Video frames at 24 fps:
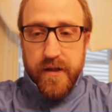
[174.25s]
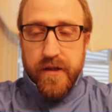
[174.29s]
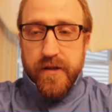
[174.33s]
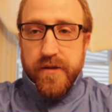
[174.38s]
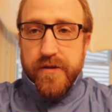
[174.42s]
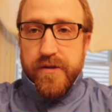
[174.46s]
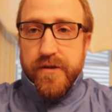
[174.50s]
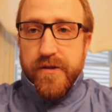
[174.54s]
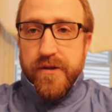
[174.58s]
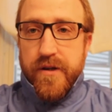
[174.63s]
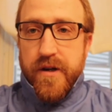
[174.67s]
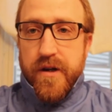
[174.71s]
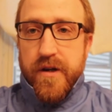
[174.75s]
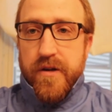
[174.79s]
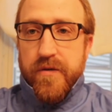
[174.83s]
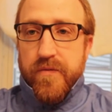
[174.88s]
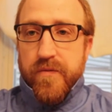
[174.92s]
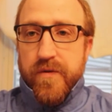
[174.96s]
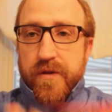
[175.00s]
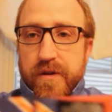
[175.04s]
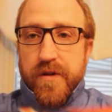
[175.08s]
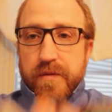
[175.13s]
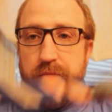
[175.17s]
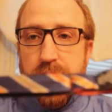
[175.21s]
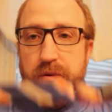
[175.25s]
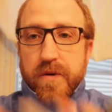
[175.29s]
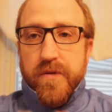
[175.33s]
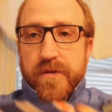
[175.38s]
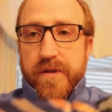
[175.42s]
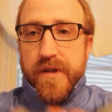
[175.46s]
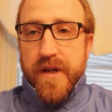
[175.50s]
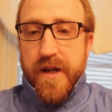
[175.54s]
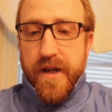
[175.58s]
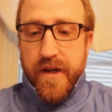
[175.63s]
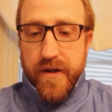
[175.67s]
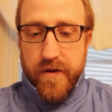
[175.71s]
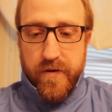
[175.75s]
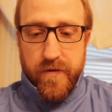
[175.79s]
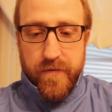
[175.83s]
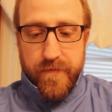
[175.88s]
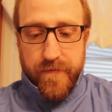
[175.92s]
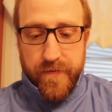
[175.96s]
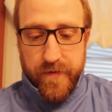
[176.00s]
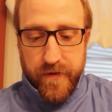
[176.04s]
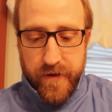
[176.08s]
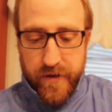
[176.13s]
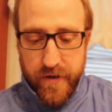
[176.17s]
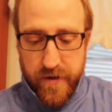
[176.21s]
start with the bow tie.
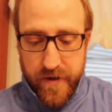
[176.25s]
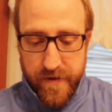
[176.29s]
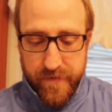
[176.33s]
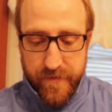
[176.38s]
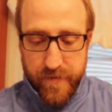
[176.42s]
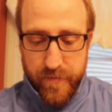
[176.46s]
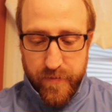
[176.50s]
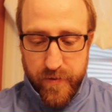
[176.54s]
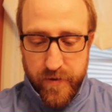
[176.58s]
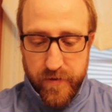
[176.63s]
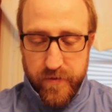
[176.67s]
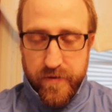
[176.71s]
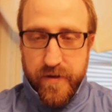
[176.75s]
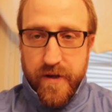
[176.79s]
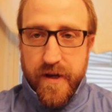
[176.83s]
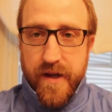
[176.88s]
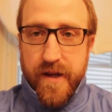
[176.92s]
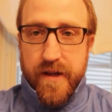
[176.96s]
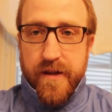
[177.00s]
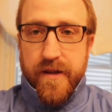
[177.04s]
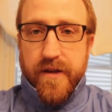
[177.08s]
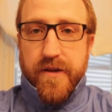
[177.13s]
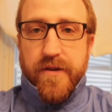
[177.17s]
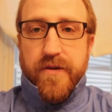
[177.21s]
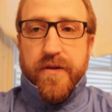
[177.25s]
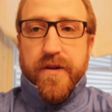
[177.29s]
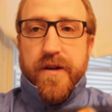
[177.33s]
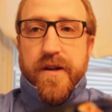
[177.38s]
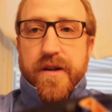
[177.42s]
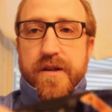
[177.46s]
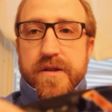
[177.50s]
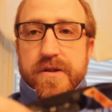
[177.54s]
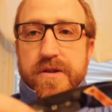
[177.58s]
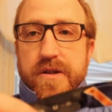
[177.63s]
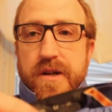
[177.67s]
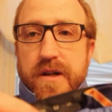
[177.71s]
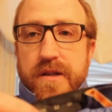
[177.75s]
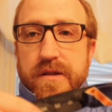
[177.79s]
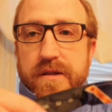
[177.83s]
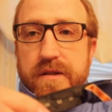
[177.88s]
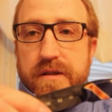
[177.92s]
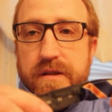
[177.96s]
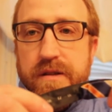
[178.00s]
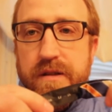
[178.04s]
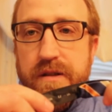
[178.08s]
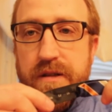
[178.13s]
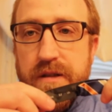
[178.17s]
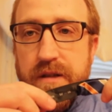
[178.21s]
Hopefully you have a bow tie that you can
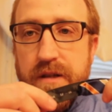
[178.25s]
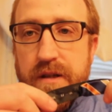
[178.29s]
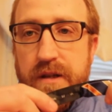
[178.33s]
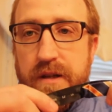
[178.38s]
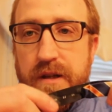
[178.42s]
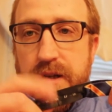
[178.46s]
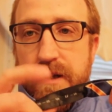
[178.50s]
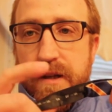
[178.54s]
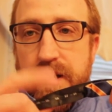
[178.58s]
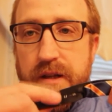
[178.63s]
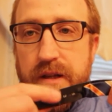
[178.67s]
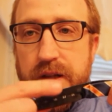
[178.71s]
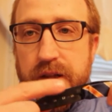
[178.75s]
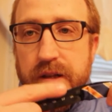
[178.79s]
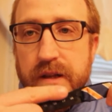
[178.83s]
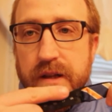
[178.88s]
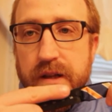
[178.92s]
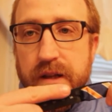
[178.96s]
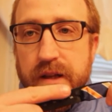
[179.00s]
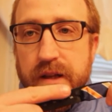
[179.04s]
adjust the